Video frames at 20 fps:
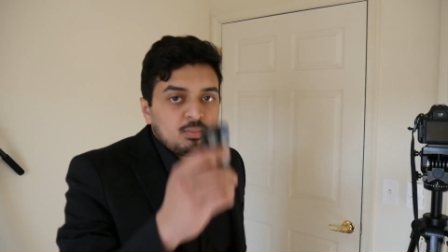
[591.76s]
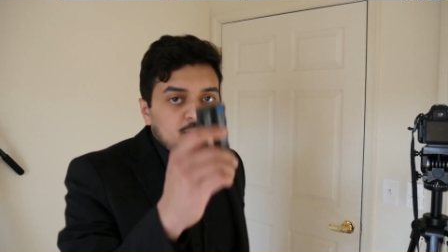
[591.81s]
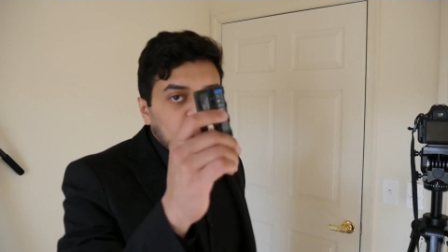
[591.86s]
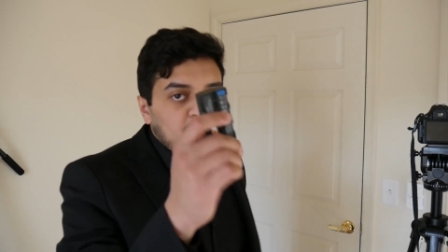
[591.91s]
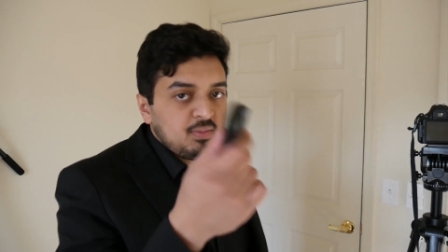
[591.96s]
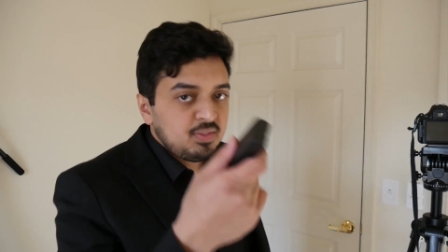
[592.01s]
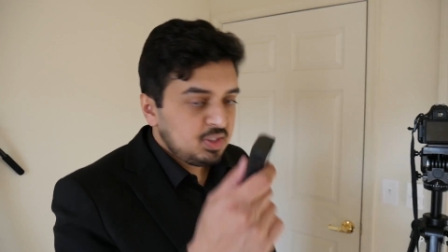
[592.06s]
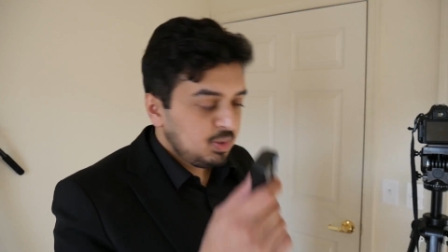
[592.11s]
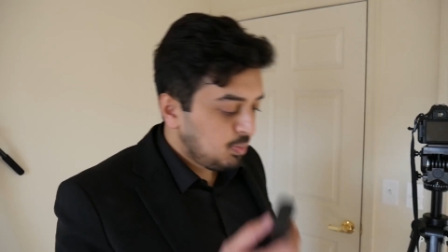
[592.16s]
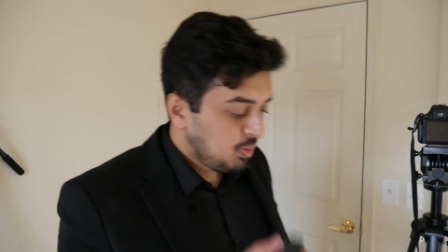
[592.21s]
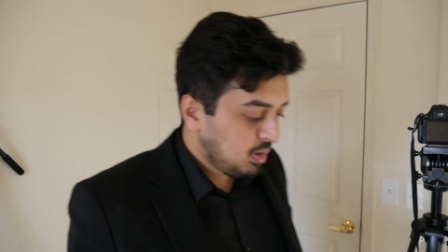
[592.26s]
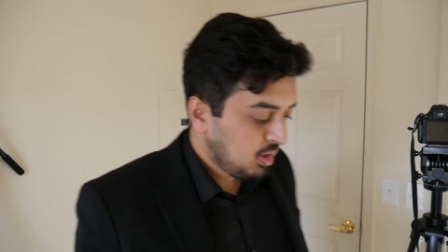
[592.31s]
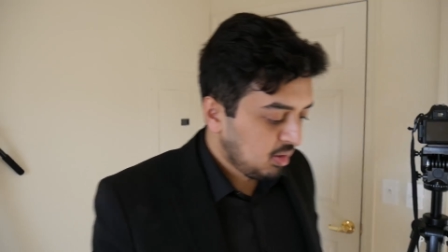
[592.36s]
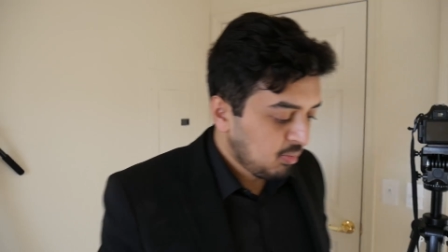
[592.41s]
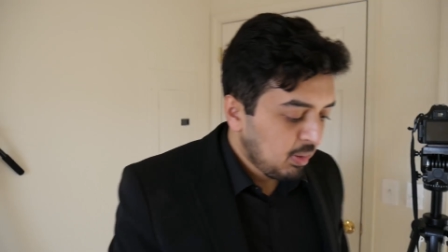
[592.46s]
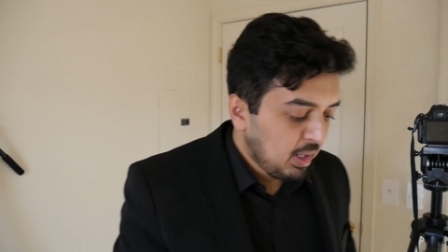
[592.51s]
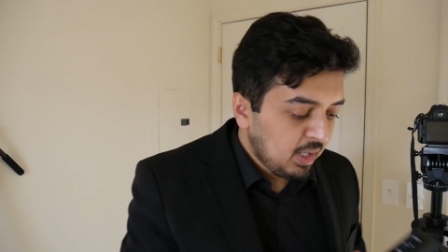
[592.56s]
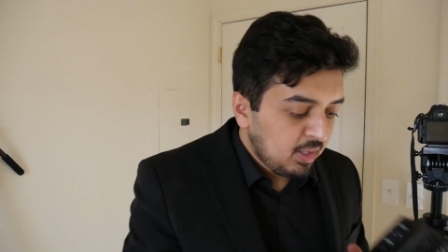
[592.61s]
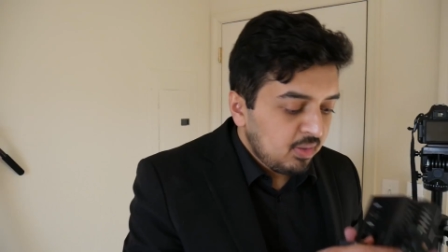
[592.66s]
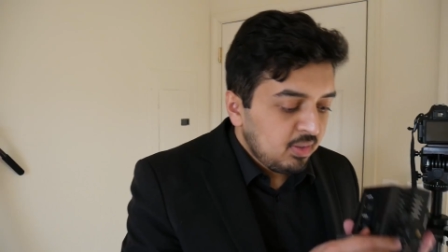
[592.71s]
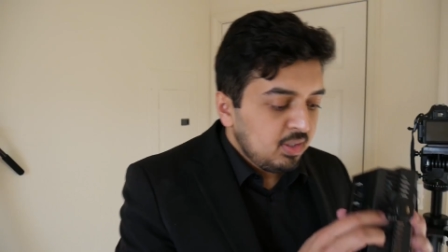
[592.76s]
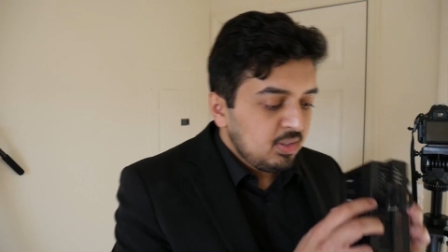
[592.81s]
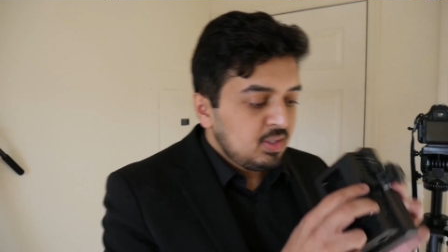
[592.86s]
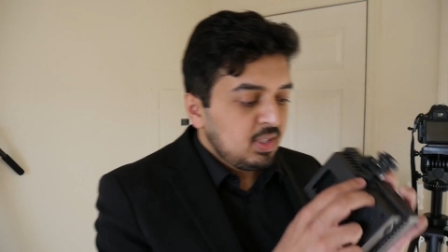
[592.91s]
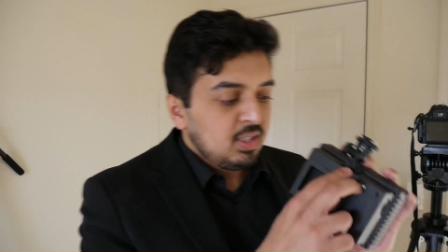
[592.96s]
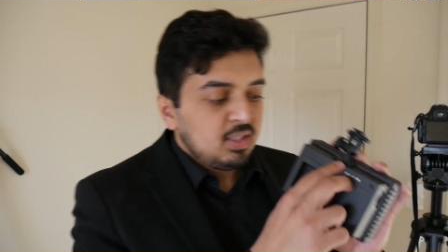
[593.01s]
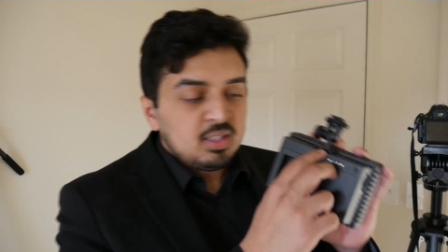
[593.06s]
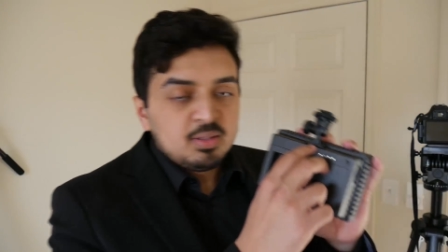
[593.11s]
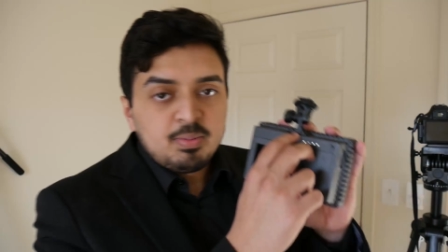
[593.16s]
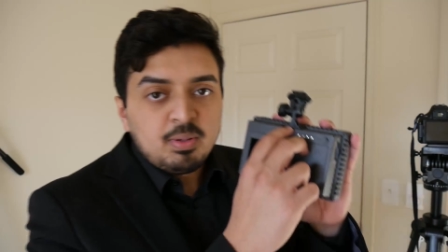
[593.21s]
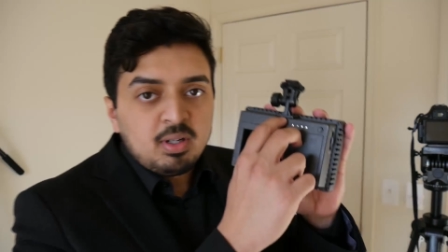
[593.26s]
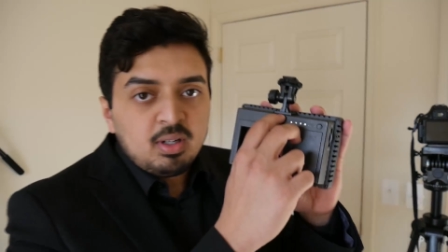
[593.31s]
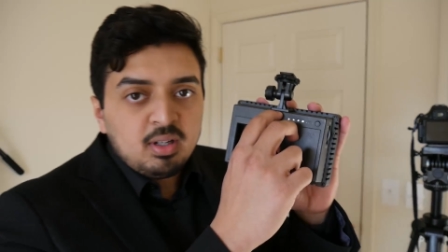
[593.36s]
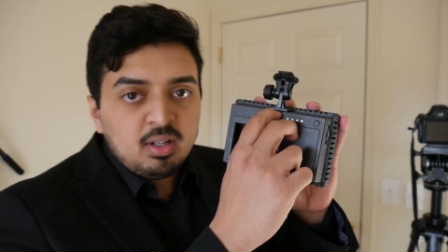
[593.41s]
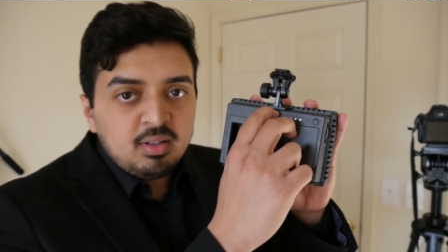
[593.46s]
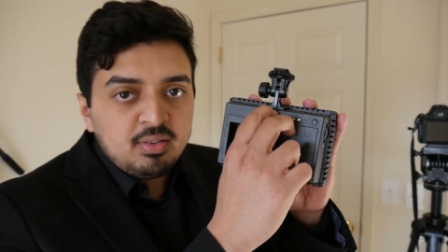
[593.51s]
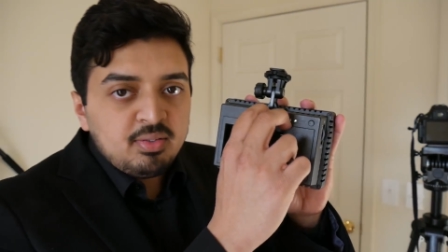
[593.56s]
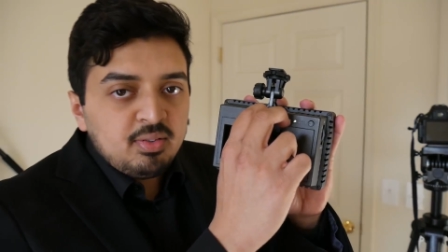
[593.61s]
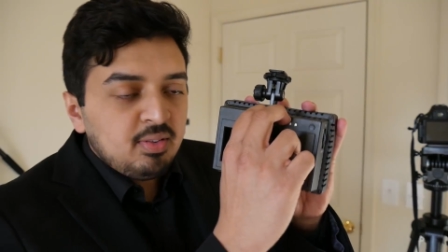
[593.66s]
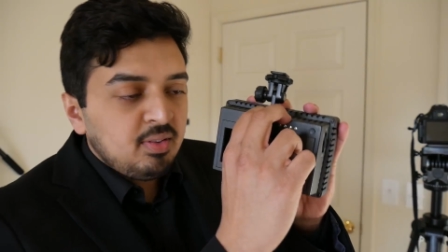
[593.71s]
Obviously put in the battery, you take this part
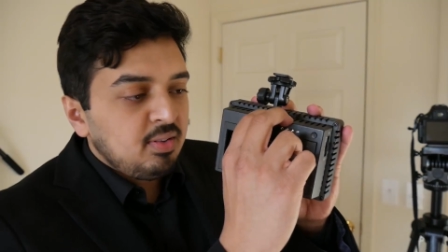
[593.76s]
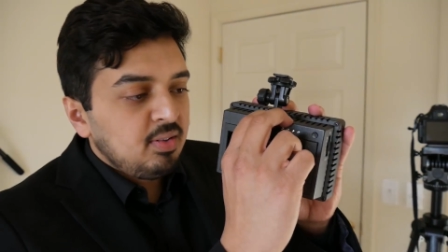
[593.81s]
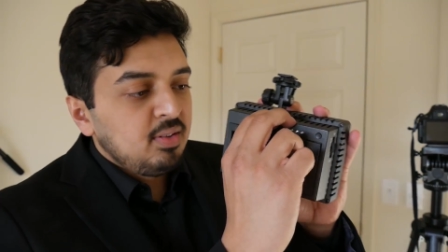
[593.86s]
off.